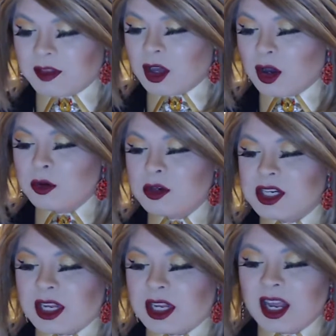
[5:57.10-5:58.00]
the OG
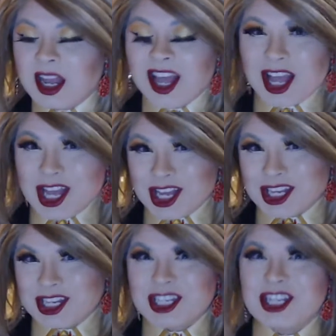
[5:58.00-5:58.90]

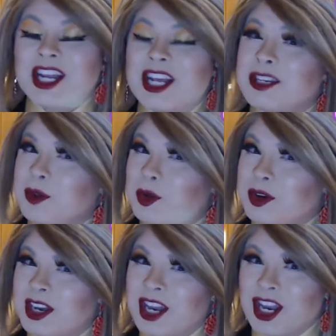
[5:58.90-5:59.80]
Teenage
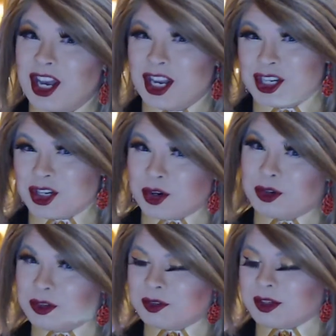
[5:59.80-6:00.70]
Mutant Ninja
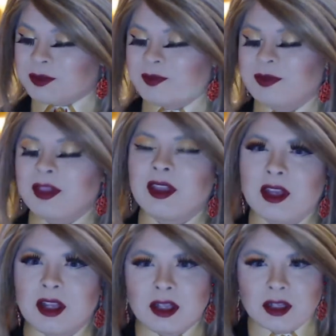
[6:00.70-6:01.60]
Turtles film.
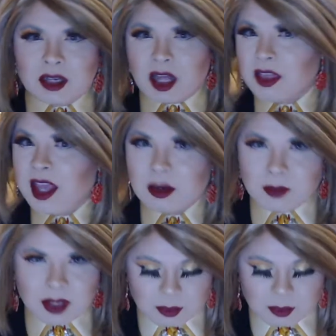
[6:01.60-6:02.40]
Not the animated